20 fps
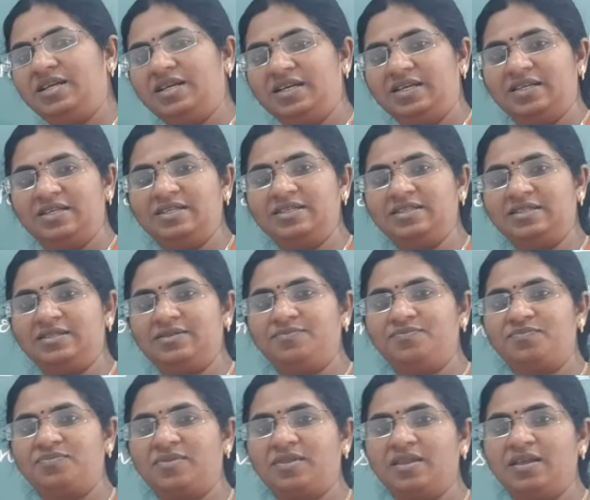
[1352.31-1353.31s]
is
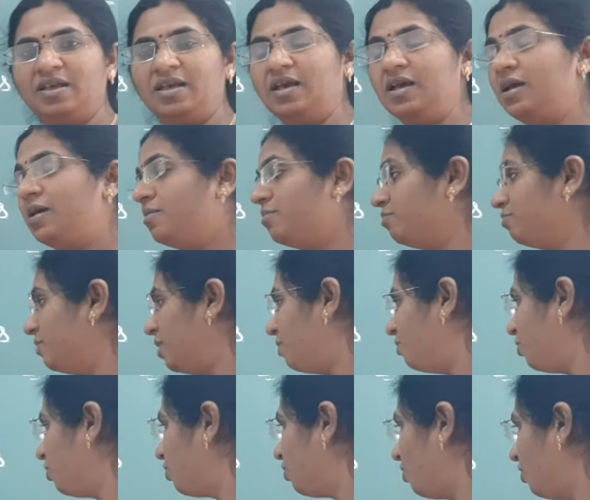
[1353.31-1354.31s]

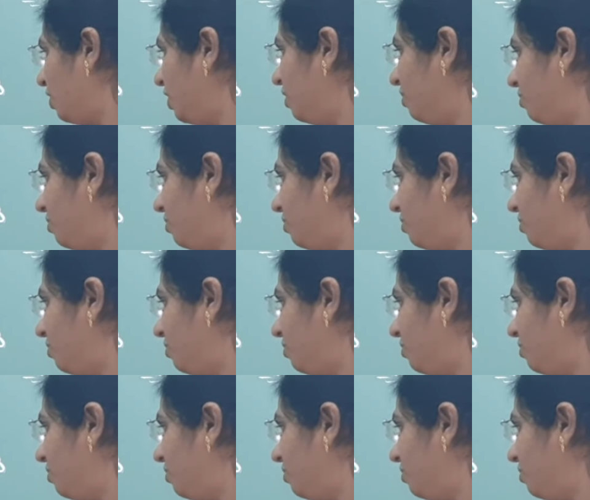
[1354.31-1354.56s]
Memorandum